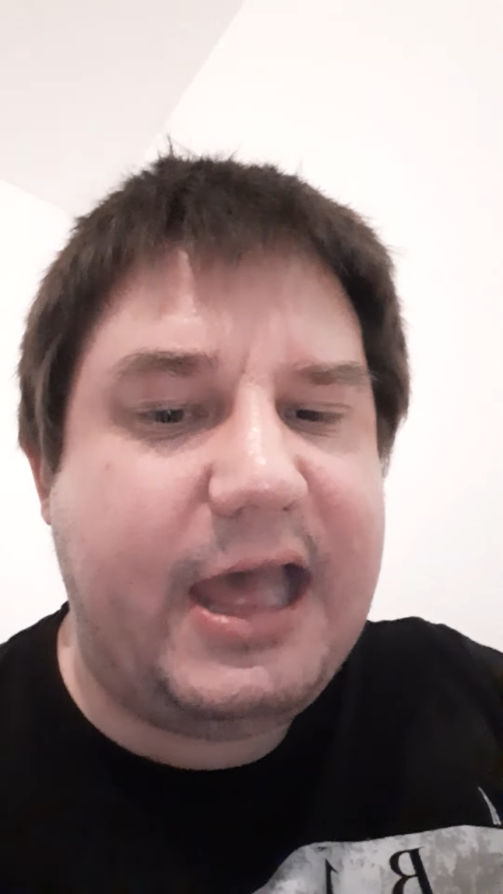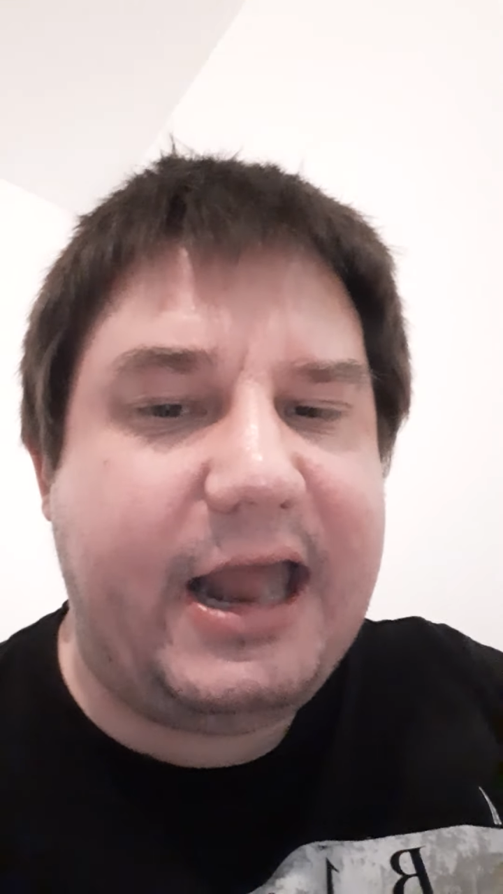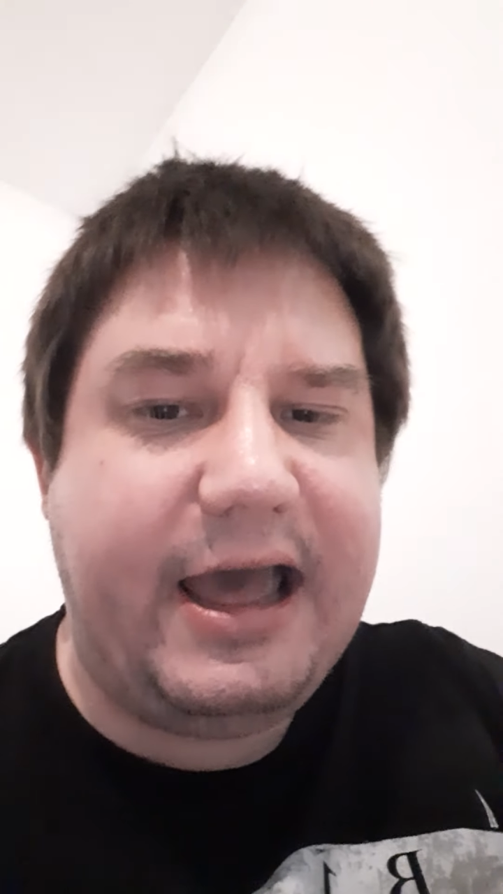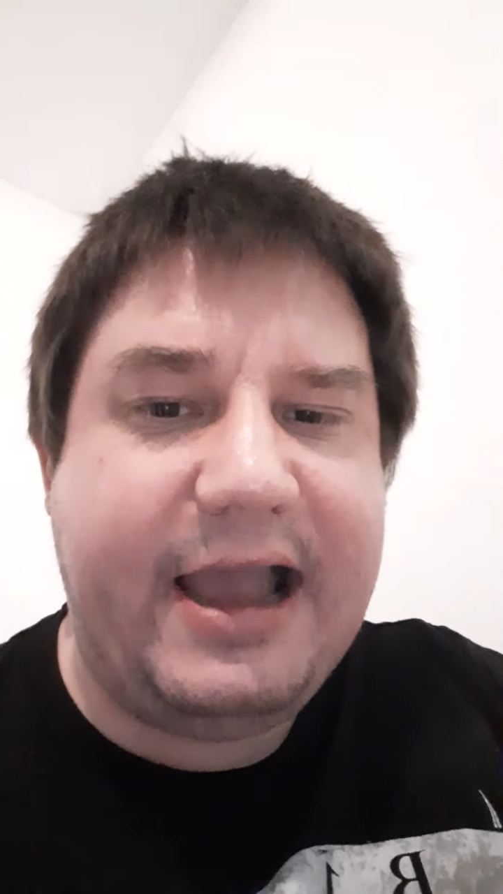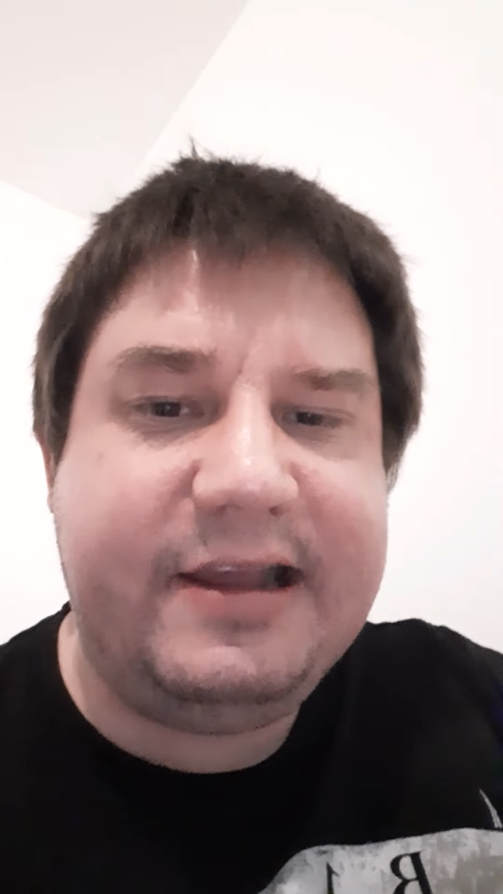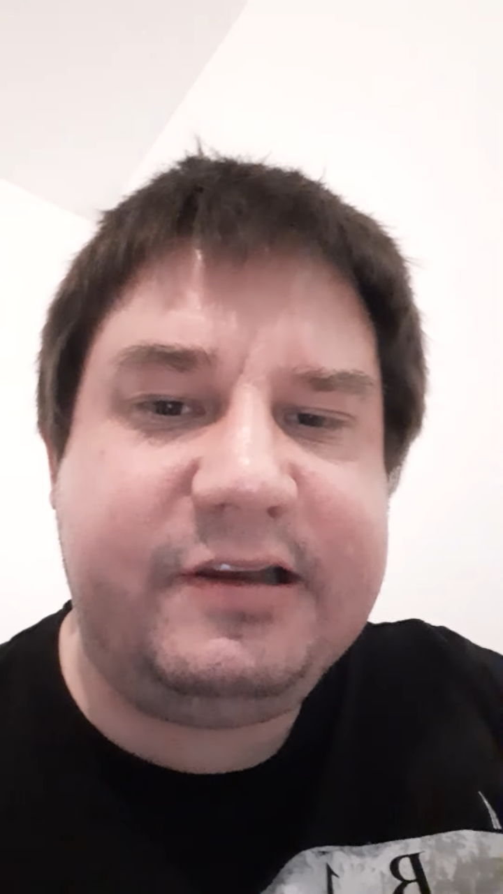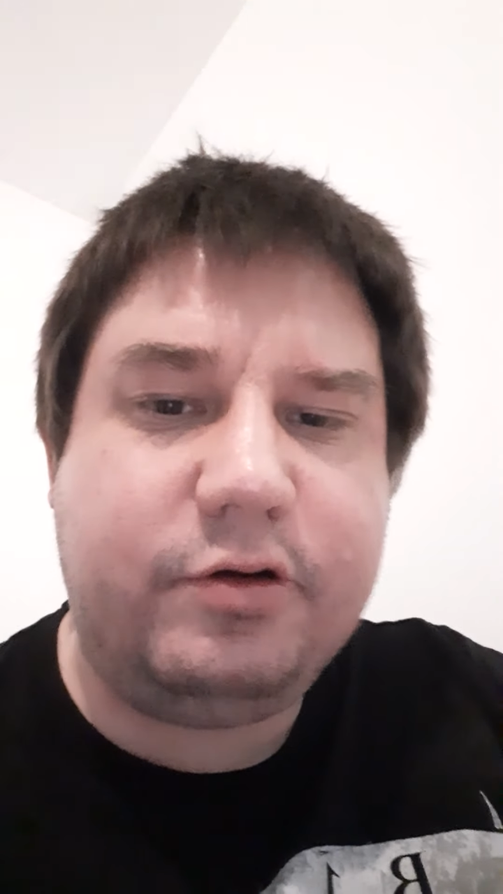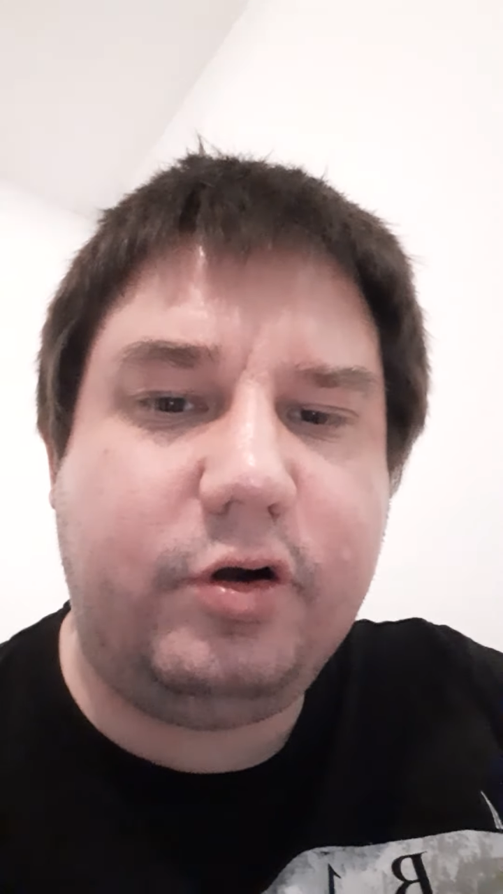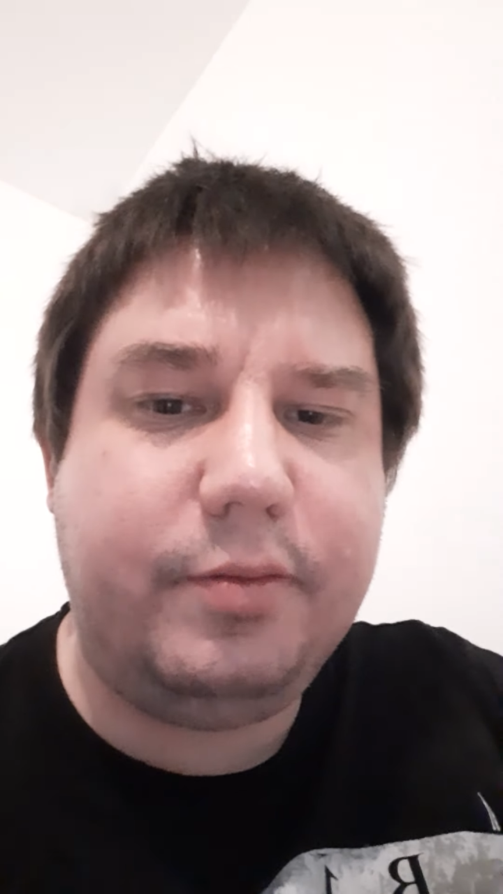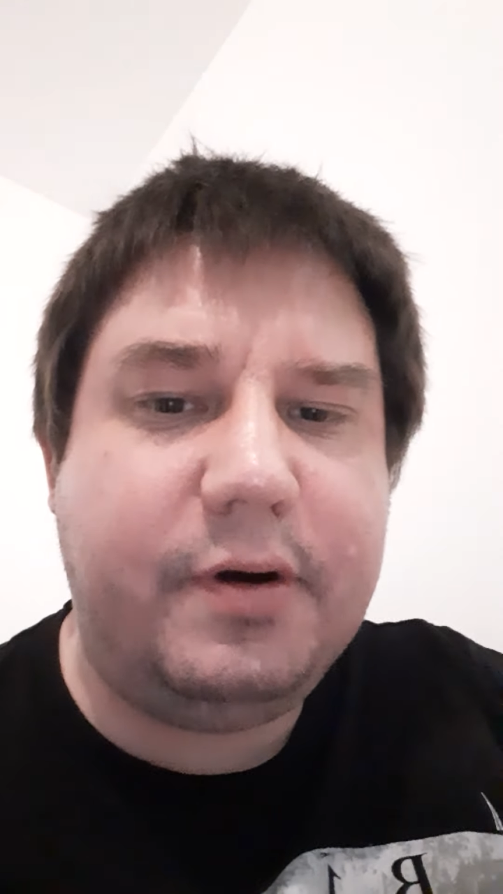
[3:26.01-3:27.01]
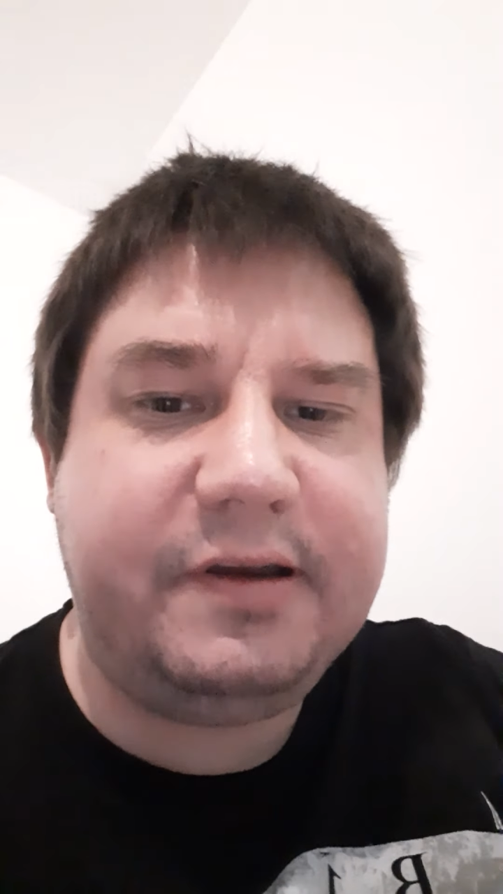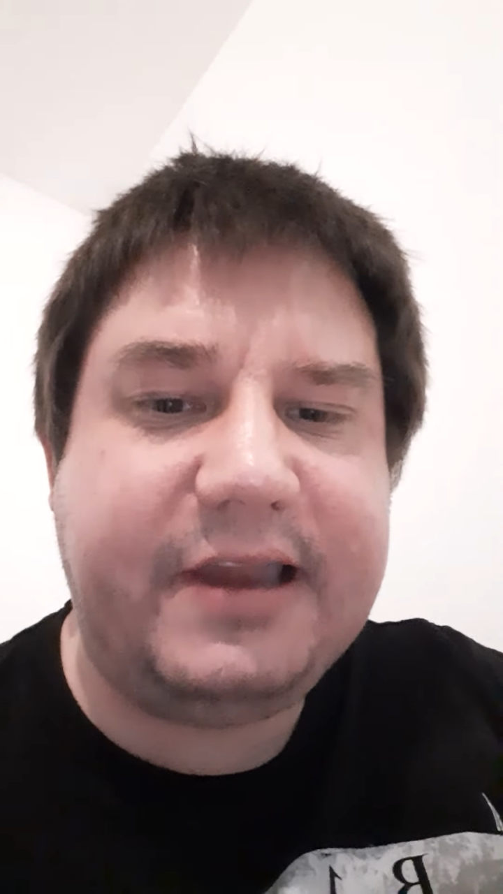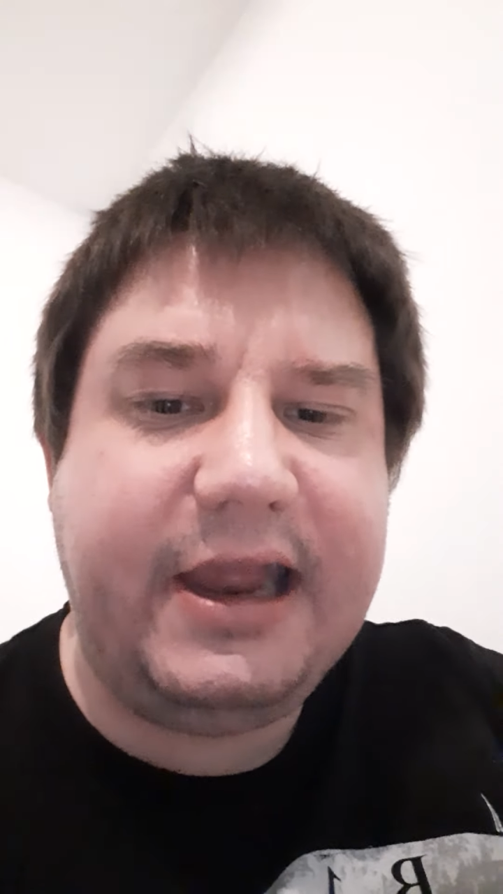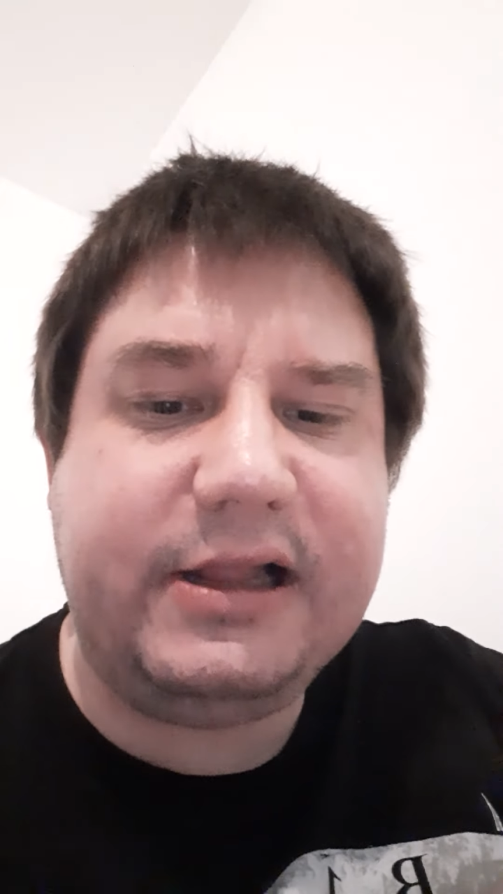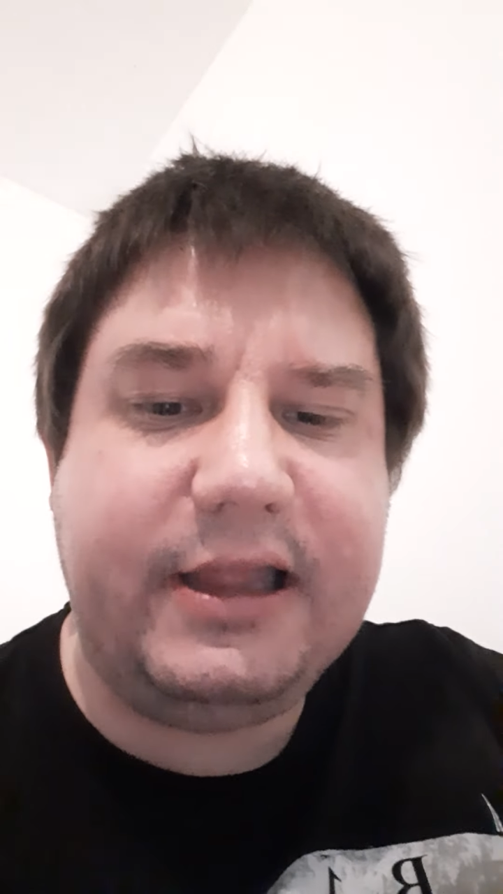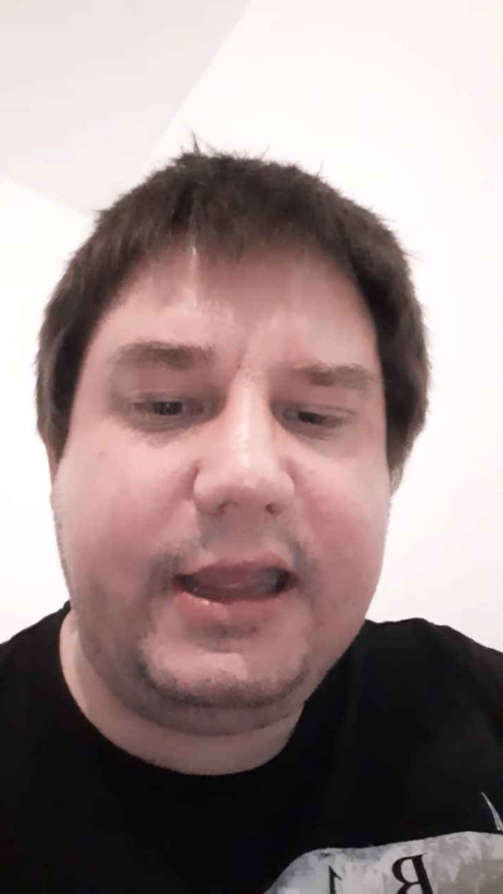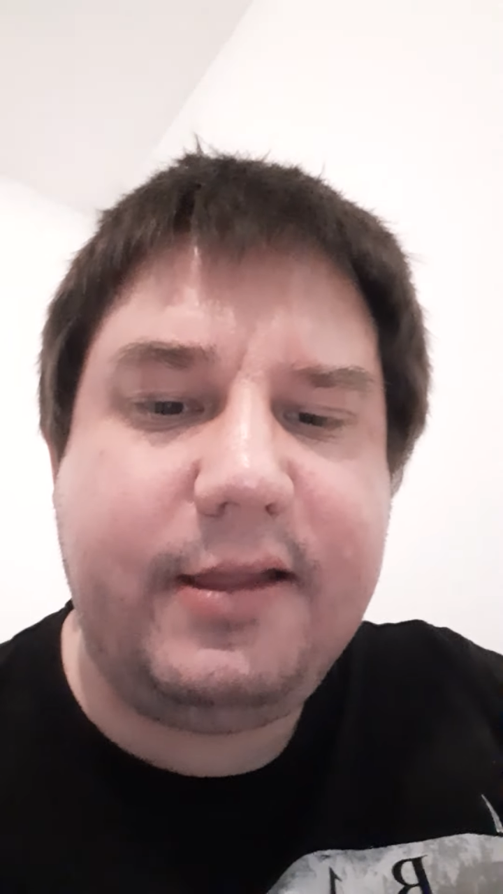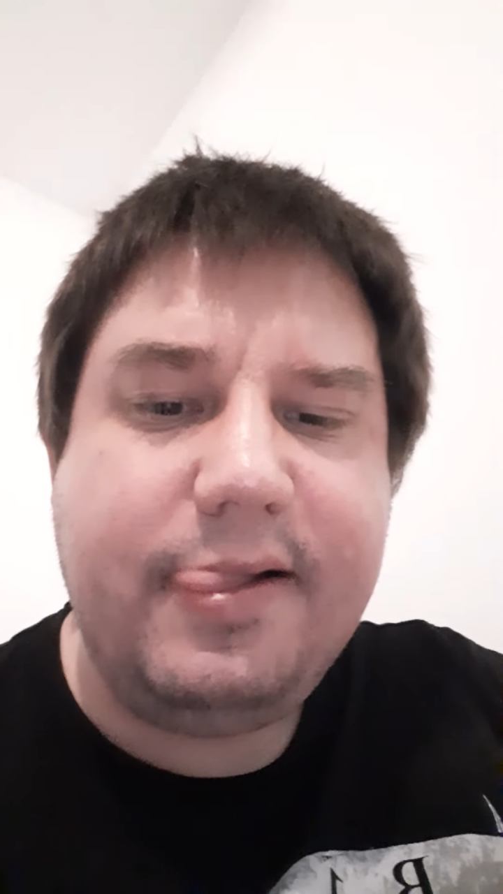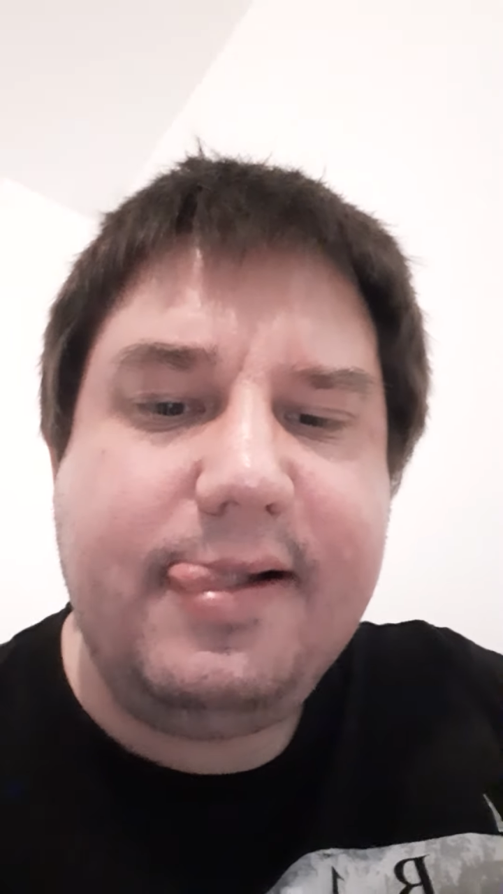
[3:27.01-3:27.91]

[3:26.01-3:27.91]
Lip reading: at a high school, most likely.